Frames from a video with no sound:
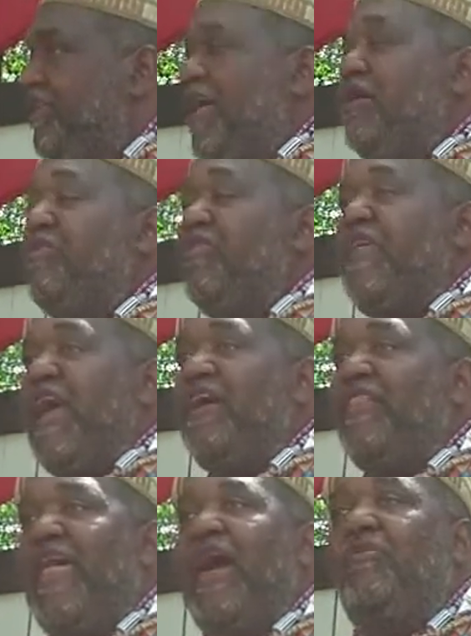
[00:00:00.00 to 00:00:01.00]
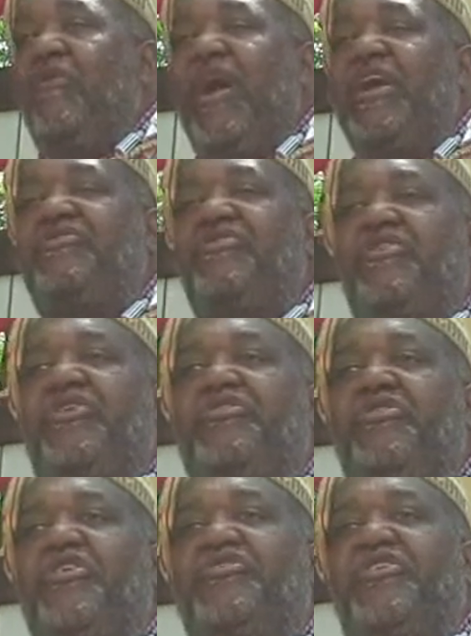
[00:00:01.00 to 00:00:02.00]
They were there that way so
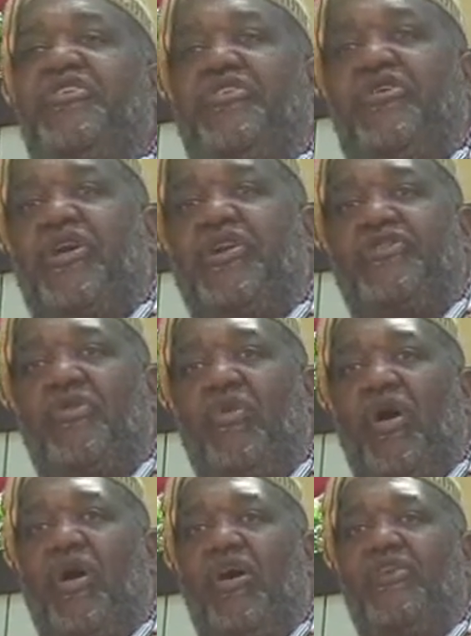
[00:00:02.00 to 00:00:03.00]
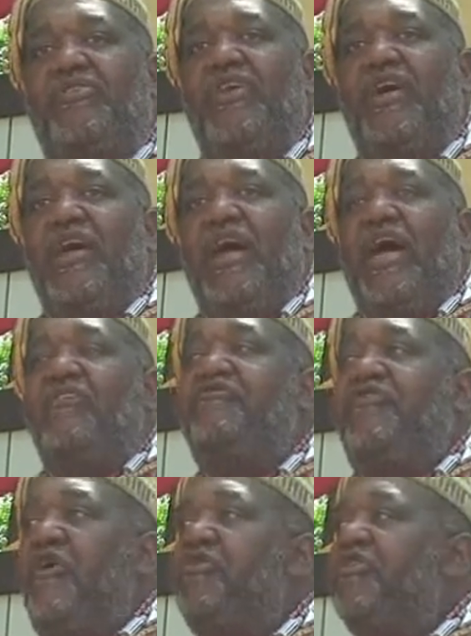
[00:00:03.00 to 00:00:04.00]
that you could just look at the walls and
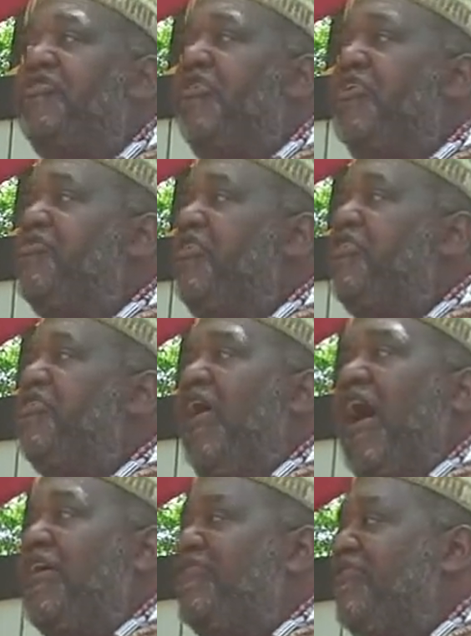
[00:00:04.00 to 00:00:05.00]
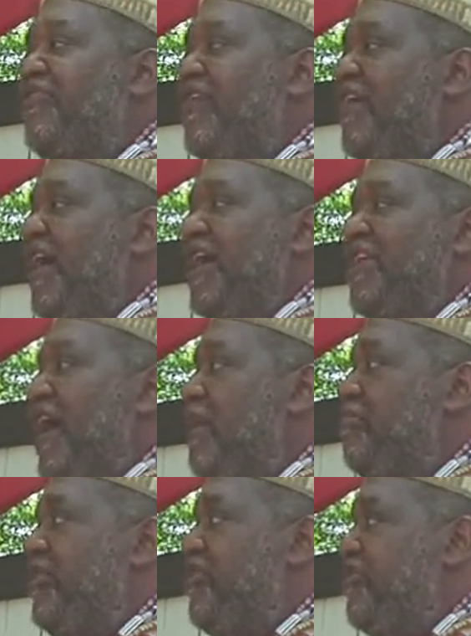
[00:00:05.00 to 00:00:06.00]
focus on your thoughts and
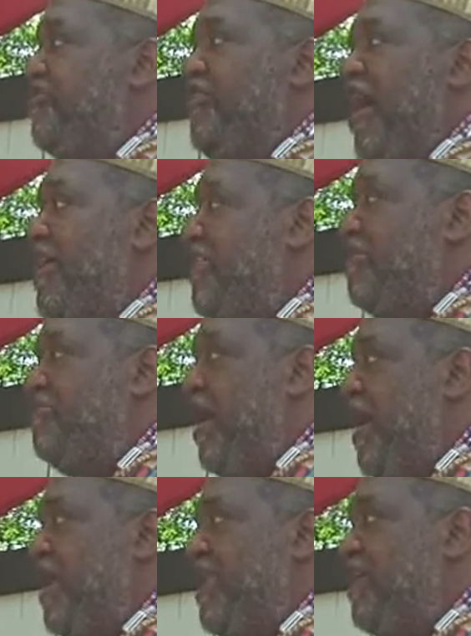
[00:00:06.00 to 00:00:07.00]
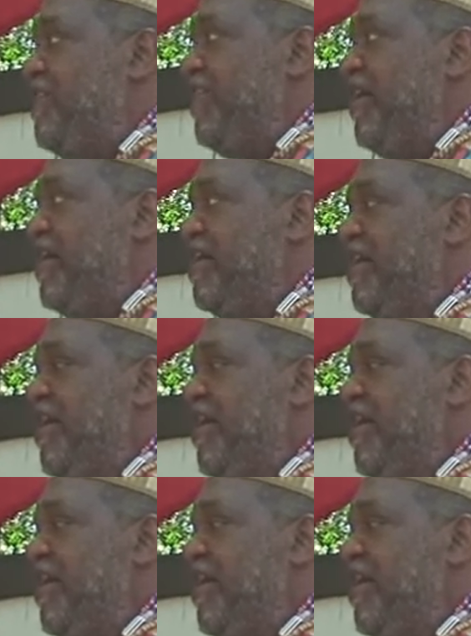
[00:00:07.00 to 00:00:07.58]
not be distracted by anything.